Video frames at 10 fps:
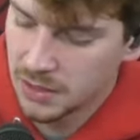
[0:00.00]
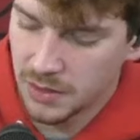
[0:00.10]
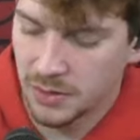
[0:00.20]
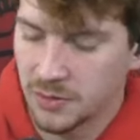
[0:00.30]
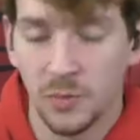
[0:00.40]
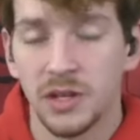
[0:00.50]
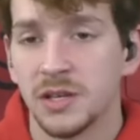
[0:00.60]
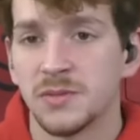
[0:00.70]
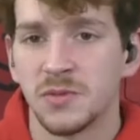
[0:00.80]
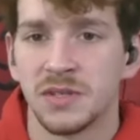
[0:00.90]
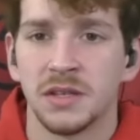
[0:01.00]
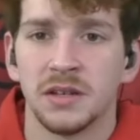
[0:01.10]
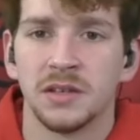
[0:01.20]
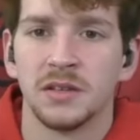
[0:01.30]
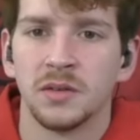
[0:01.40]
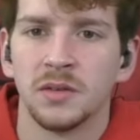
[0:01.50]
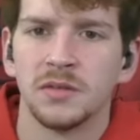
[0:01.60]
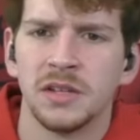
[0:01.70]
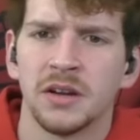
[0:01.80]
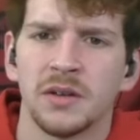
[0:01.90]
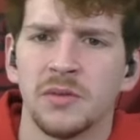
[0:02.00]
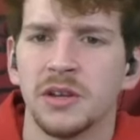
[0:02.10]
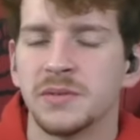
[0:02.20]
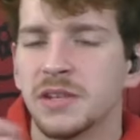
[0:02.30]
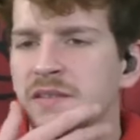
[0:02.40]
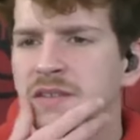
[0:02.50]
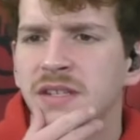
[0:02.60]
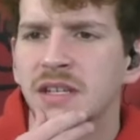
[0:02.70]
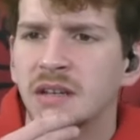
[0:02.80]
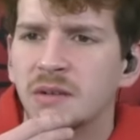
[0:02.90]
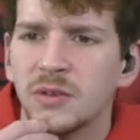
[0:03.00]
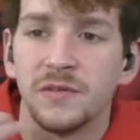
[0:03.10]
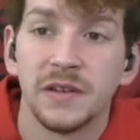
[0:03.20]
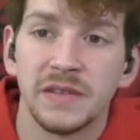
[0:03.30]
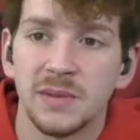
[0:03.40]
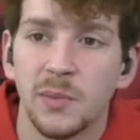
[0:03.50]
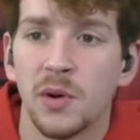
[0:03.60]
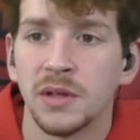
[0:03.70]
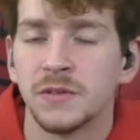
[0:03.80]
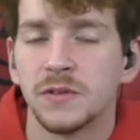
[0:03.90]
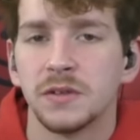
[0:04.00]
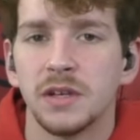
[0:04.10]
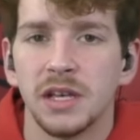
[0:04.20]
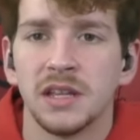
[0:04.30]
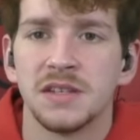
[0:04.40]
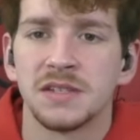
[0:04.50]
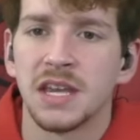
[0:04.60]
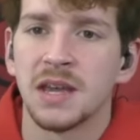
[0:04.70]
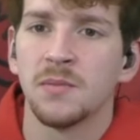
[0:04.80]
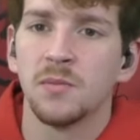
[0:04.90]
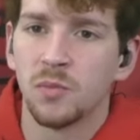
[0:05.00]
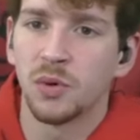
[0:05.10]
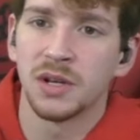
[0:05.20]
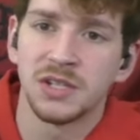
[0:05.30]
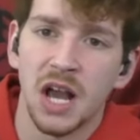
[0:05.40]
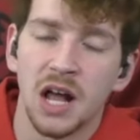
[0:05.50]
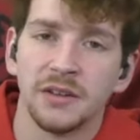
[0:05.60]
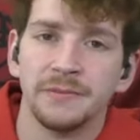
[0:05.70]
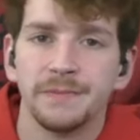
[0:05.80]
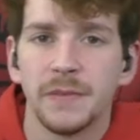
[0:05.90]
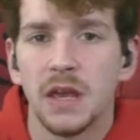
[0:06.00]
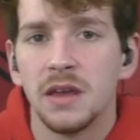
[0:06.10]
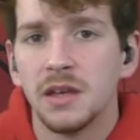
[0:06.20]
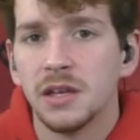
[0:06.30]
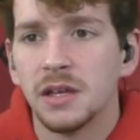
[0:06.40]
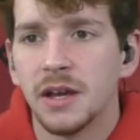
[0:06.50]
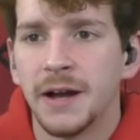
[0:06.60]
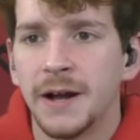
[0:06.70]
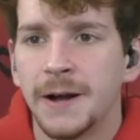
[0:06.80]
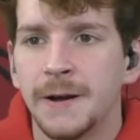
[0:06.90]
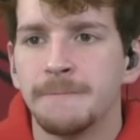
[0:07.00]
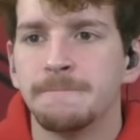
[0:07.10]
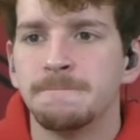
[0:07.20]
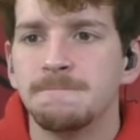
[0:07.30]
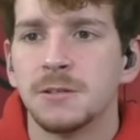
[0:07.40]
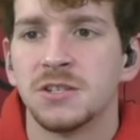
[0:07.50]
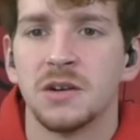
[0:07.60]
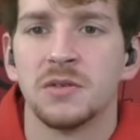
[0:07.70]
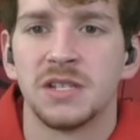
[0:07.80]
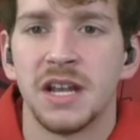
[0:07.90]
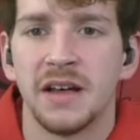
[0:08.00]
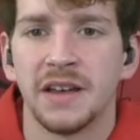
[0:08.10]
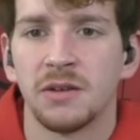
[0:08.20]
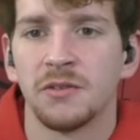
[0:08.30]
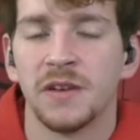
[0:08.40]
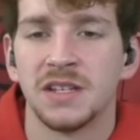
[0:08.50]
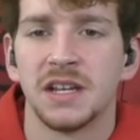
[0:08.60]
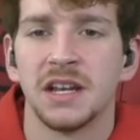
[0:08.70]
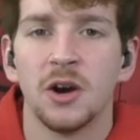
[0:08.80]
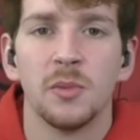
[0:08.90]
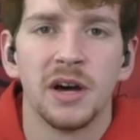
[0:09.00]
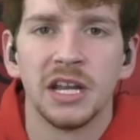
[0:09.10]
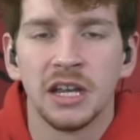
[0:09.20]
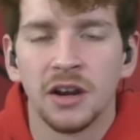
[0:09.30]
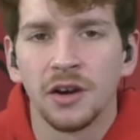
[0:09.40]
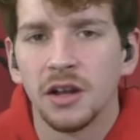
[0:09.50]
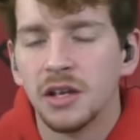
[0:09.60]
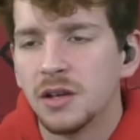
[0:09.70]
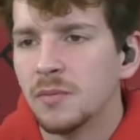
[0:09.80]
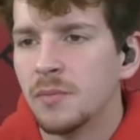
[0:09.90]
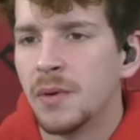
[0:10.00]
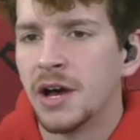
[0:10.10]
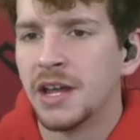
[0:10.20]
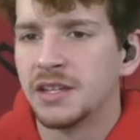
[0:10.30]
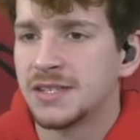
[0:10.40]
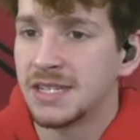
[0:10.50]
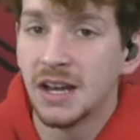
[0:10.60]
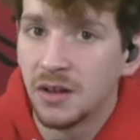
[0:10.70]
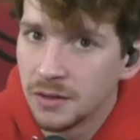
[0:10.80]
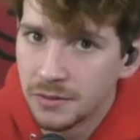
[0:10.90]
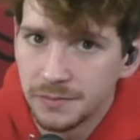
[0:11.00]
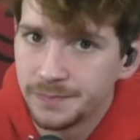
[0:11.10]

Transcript: Williams was the Darian Williams, obviously, with 15 points in this game, pretty solid. So it's not like we're facing a nobody here, but still.